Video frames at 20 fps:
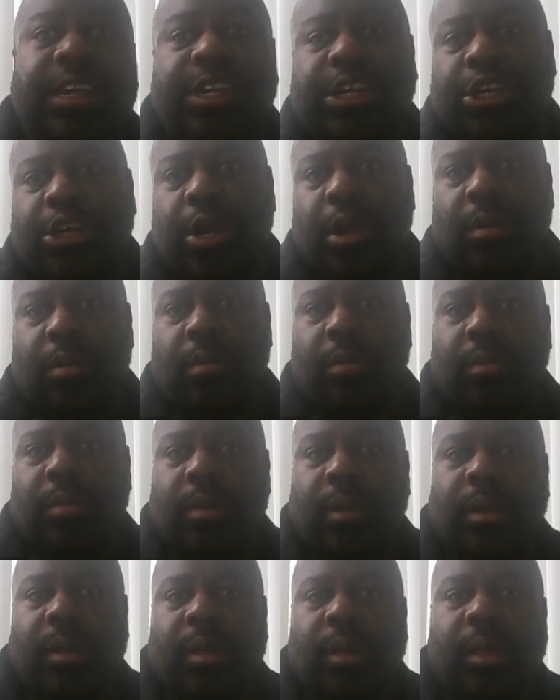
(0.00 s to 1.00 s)
show
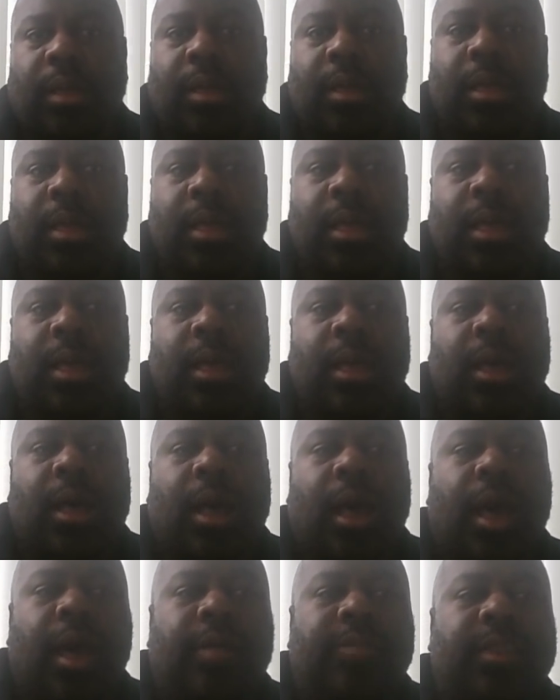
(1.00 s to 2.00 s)

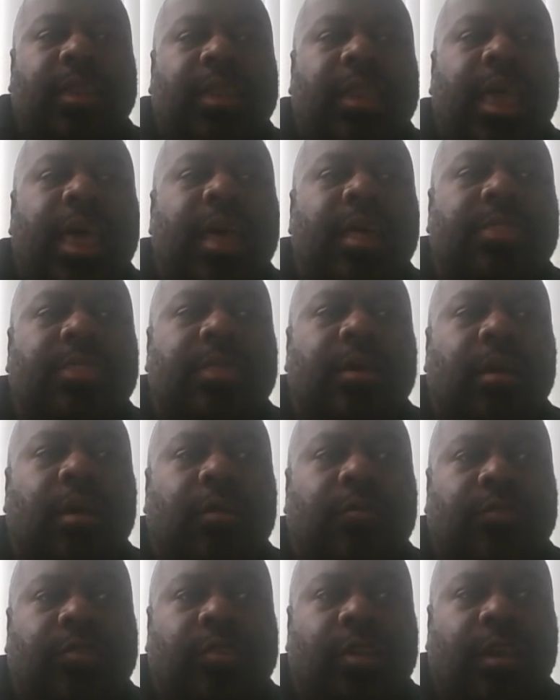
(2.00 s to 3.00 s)
on the death
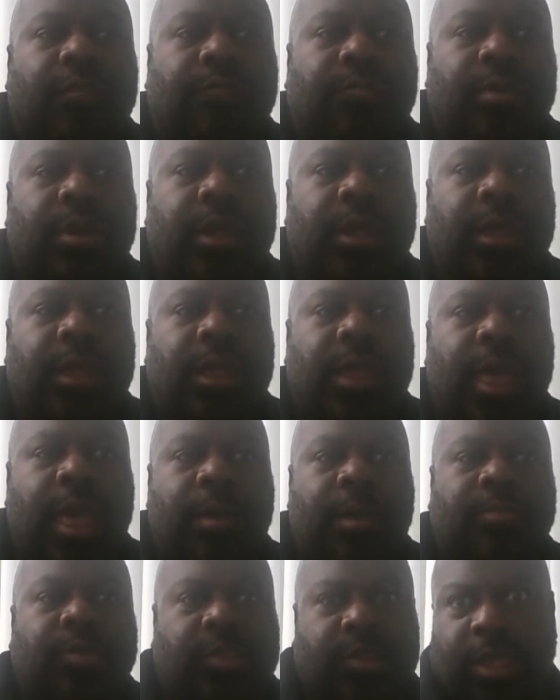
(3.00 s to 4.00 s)
of Jeffrey
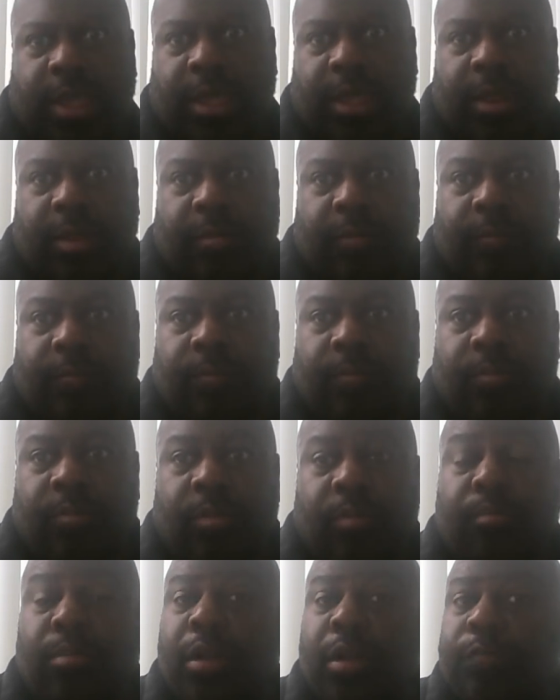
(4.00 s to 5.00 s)
Epstein.
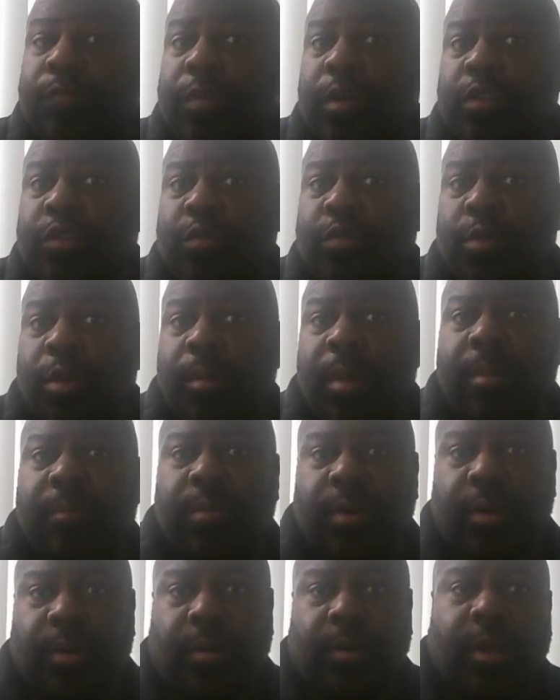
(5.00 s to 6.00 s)
But first,
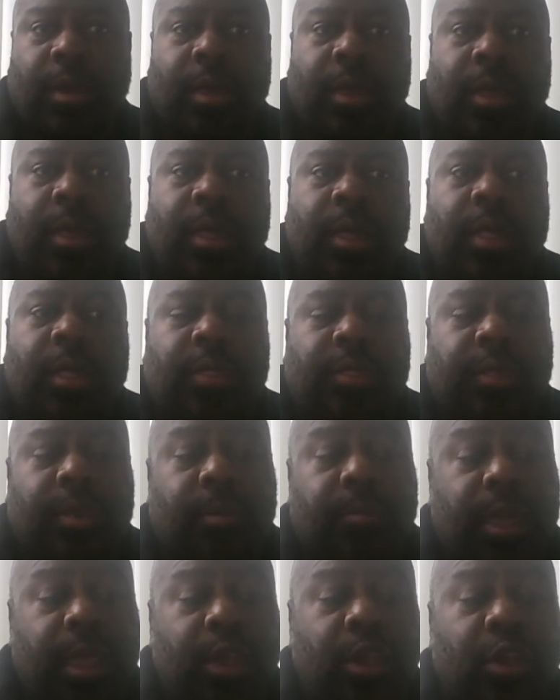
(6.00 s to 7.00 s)
remember, the
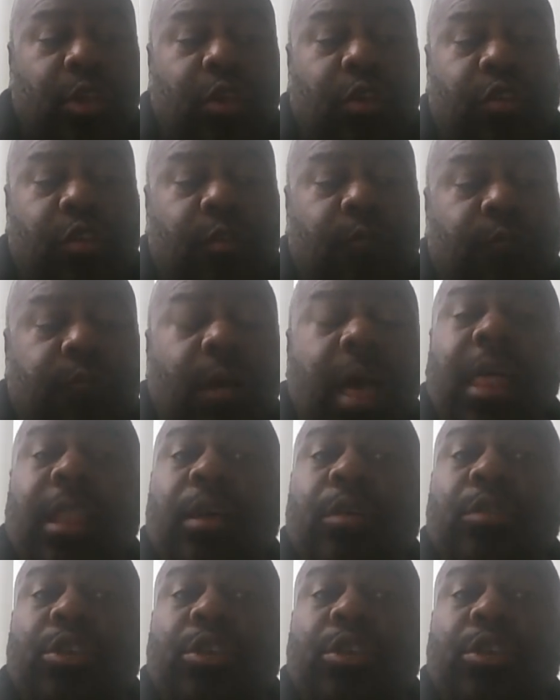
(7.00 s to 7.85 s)
opinion you should follow